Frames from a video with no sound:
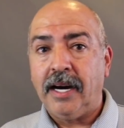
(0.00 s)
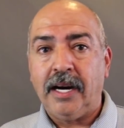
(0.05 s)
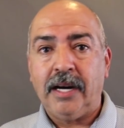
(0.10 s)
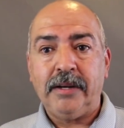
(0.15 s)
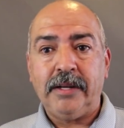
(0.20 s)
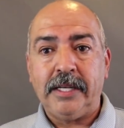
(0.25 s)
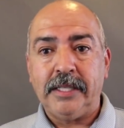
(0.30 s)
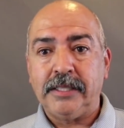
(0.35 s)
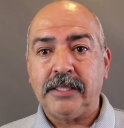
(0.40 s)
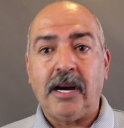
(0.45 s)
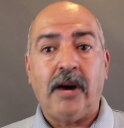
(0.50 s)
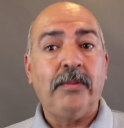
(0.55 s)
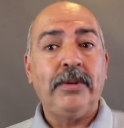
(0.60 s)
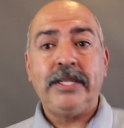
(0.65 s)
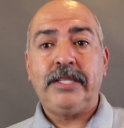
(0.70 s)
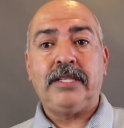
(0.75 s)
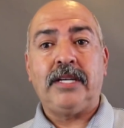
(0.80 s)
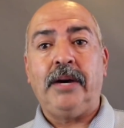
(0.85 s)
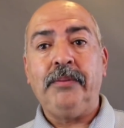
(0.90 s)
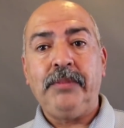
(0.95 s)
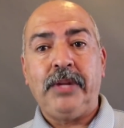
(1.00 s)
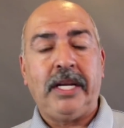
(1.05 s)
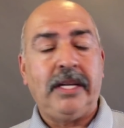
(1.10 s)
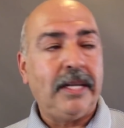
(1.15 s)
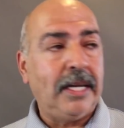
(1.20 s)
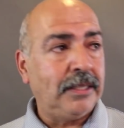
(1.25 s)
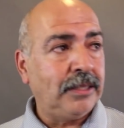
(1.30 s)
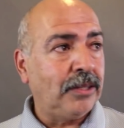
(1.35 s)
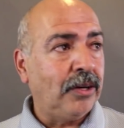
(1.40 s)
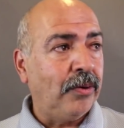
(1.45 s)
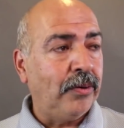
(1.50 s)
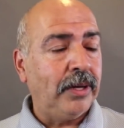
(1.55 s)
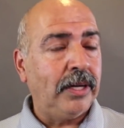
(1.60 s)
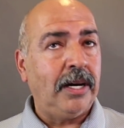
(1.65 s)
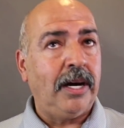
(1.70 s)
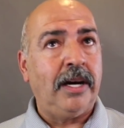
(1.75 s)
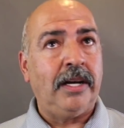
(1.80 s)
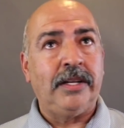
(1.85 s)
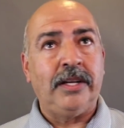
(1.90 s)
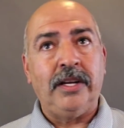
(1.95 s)
It's always something that's going
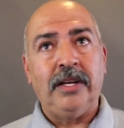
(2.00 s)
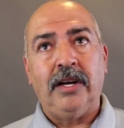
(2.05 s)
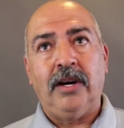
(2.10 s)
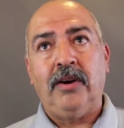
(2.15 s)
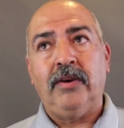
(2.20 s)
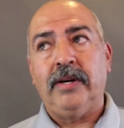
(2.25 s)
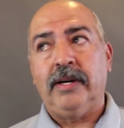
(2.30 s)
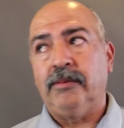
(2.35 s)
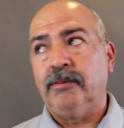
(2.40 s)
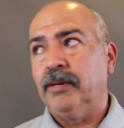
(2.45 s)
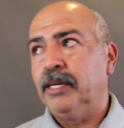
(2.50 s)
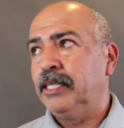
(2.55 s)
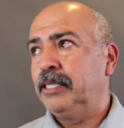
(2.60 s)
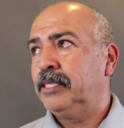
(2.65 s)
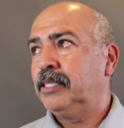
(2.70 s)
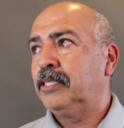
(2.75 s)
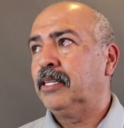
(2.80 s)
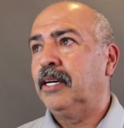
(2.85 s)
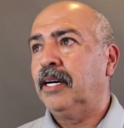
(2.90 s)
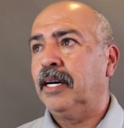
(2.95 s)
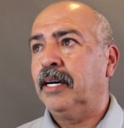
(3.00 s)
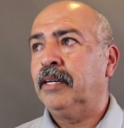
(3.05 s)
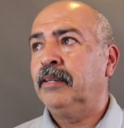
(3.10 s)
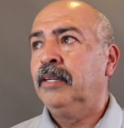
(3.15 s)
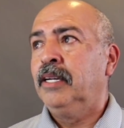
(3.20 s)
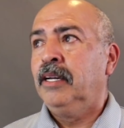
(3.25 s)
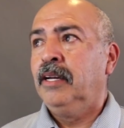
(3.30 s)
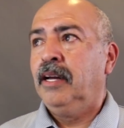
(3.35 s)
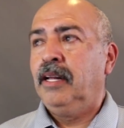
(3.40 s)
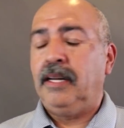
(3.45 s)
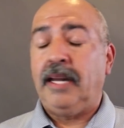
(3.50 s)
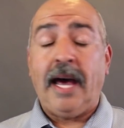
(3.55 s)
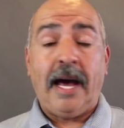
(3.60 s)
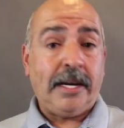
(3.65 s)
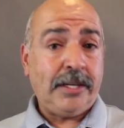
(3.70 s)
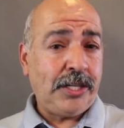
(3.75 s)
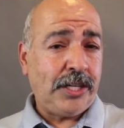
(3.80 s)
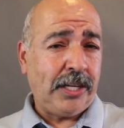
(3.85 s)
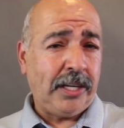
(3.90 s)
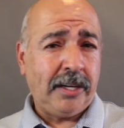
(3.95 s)
on. You know, it was the
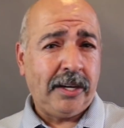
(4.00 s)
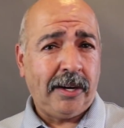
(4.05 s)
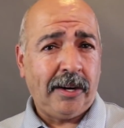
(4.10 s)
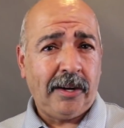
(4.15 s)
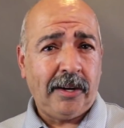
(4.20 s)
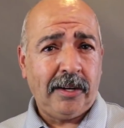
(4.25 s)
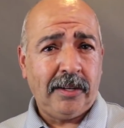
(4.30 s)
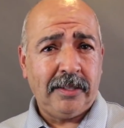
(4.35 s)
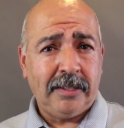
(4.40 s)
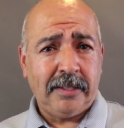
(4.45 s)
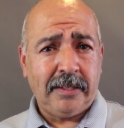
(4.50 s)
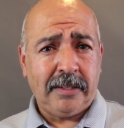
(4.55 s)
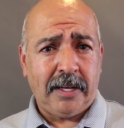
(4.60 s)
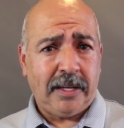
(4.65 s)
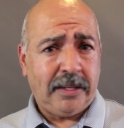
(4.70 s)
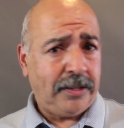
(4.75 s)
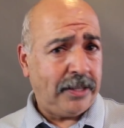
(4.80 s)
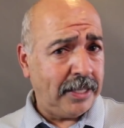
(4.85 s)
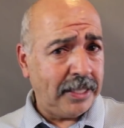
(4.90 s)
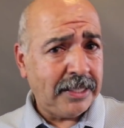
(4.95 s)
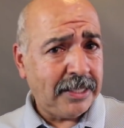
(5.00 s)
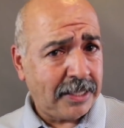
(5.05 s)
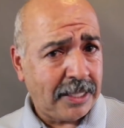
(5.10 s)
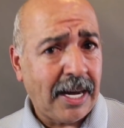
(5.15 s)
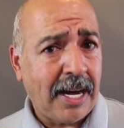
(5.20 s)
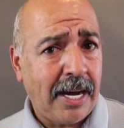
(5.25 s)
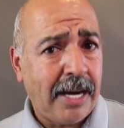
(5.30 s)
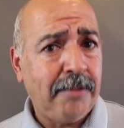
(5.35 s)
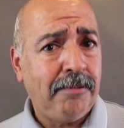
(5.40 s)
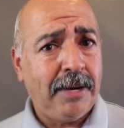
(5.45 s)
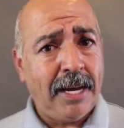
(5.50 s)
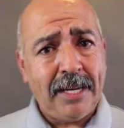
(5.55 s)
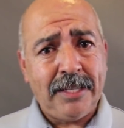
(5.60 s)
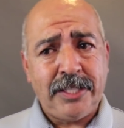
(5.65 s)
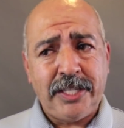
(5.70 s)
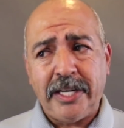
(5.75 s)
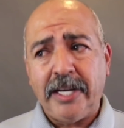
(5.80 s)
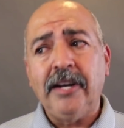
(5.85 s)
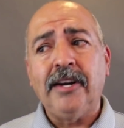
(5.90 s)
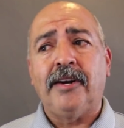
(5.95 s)
last year at this time
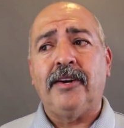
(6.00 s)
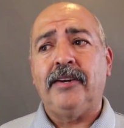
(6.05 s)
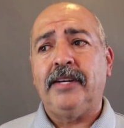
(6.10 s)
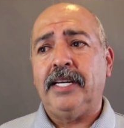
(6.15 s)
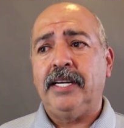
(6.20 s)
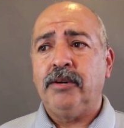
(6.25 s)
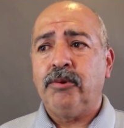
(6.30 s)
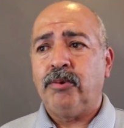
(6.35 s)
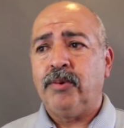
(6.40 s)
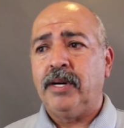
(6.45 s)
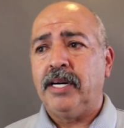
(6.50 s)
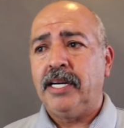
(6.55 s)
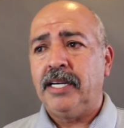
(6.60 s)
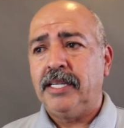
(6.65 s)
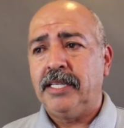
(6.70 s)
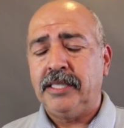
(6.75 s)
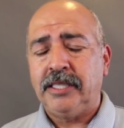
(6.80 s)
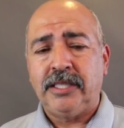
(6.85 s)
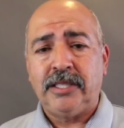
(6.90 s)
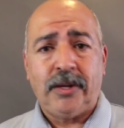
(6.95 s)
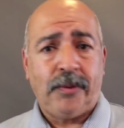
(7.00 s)
last year, it was the